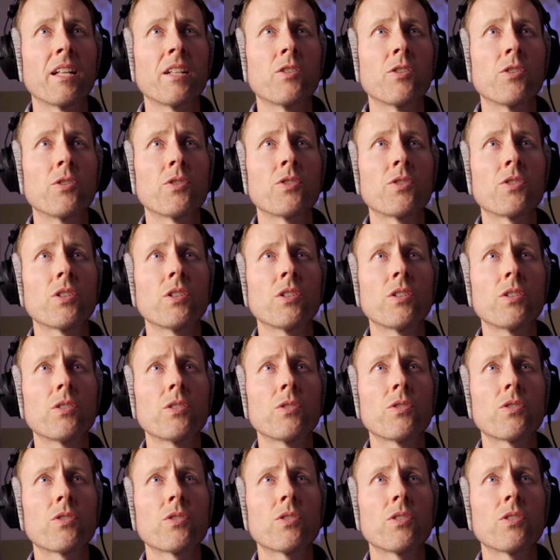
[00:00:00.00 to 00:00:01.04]
do you still
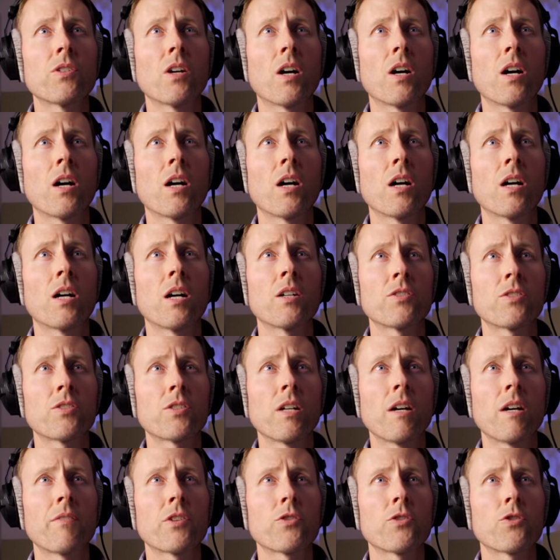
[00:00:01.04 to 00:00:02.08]
use, uh,
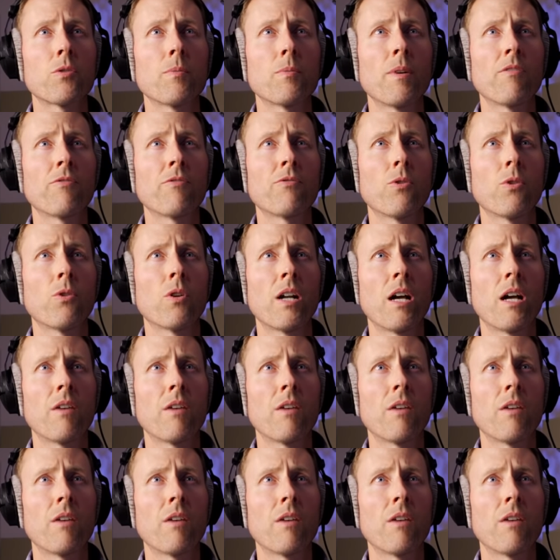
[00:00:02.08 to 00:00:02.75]
still have your Zoom F four?